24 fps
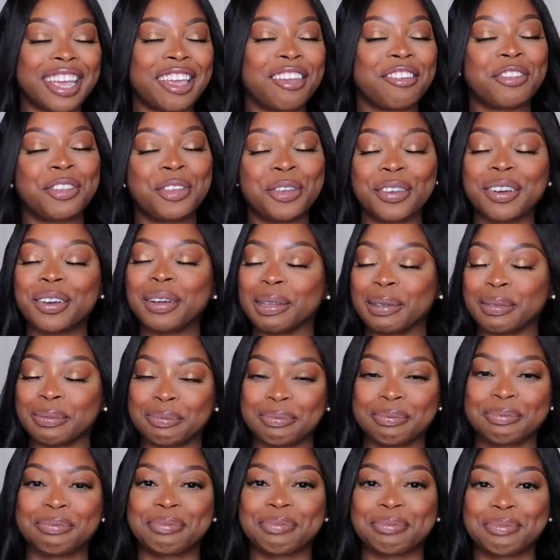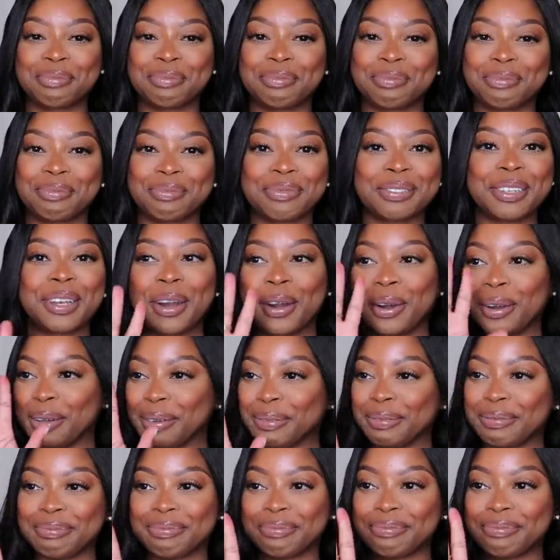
If you, ugh, girl,